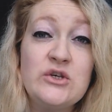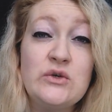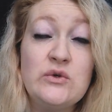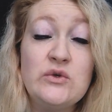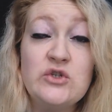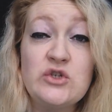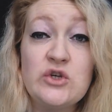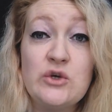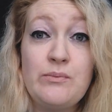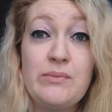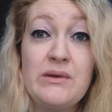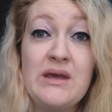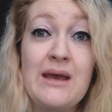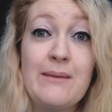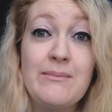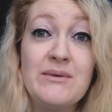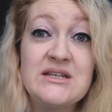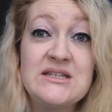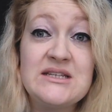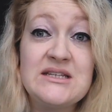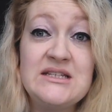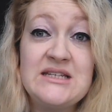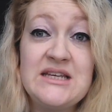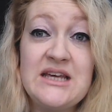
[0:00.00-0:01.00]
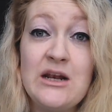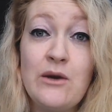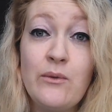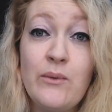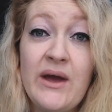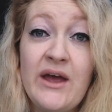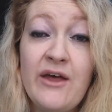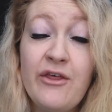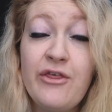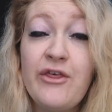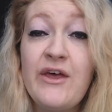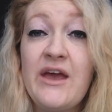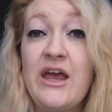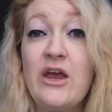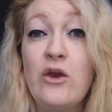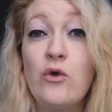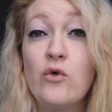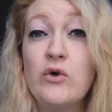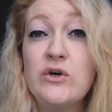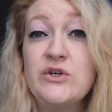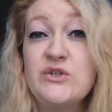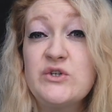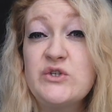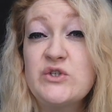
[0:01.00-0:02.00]
you should be able to deal with in
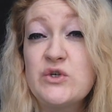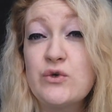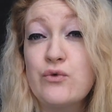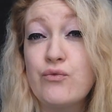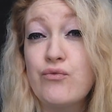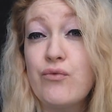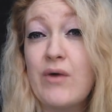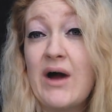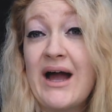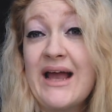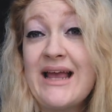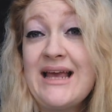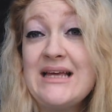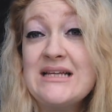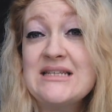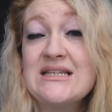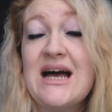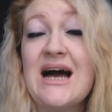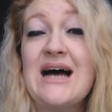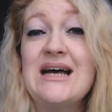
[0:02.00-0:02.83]
order to write